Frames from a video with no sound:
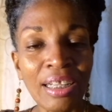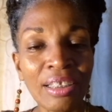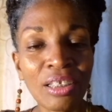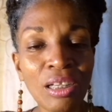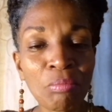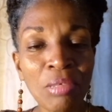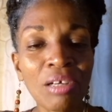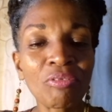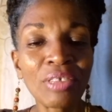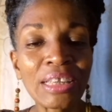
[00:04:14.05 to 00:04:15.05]
number
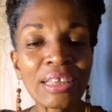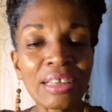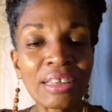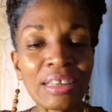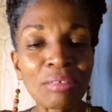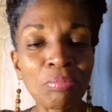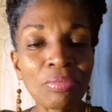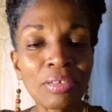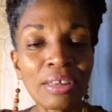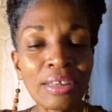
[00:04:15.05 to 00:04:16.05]
of research
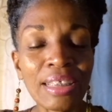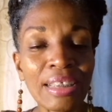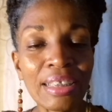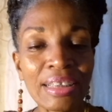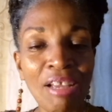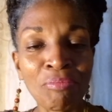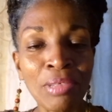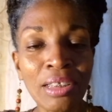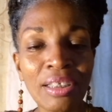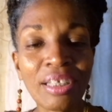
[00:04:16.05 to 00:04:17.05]
studies have
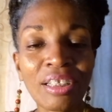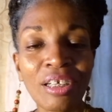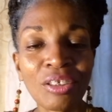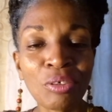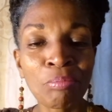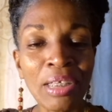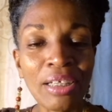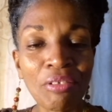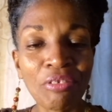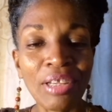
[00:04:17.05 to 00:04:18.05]
been done on
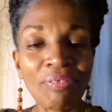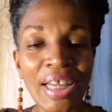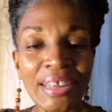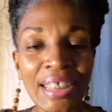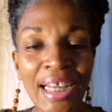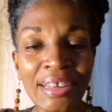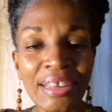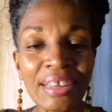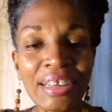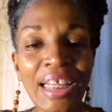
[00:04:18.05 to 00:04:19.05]
omega-3 fatty
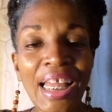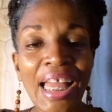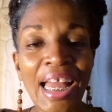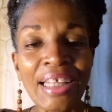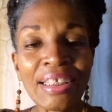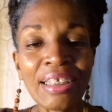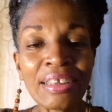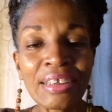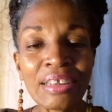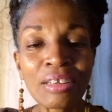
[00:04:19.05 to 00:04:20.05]
acids, and
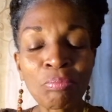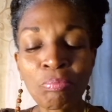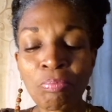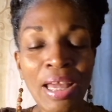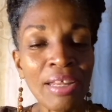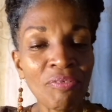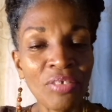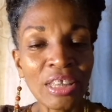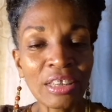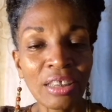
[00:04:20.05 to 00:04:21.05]
it's
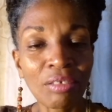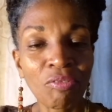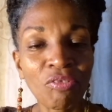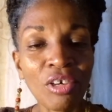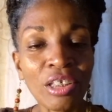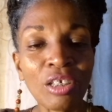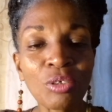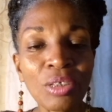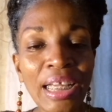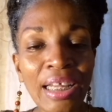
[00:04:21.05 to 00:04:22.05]
beneficial for your
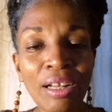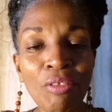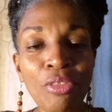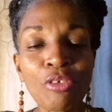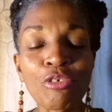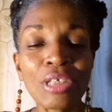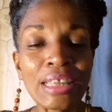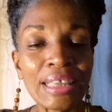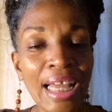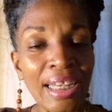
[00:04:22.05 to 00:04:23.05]
good health,
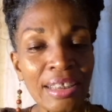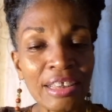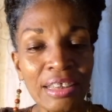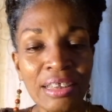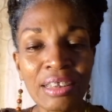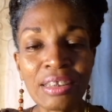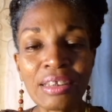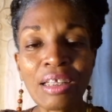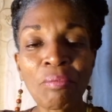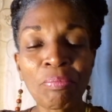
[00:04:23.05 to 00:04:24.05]
treats
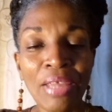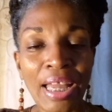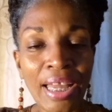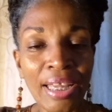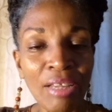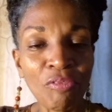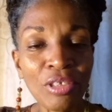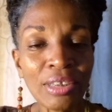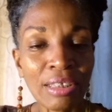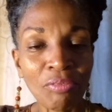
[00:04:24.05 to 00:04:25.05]
allergies. If
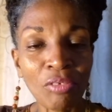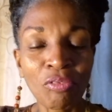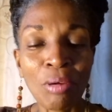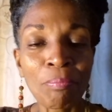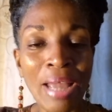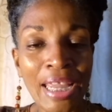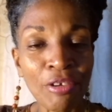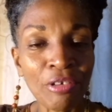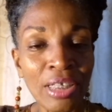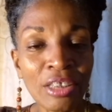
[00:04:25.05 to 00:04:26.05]
you suffer from
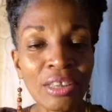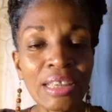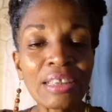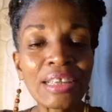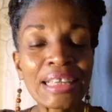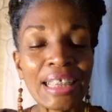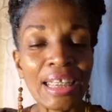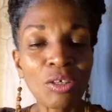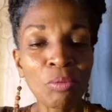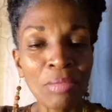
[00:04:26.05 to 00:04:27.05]
migraines, you need to
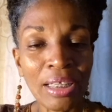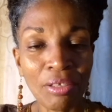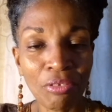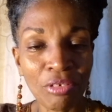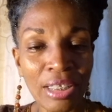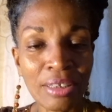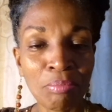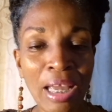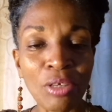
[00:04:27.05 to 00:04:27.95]
take omega-3s.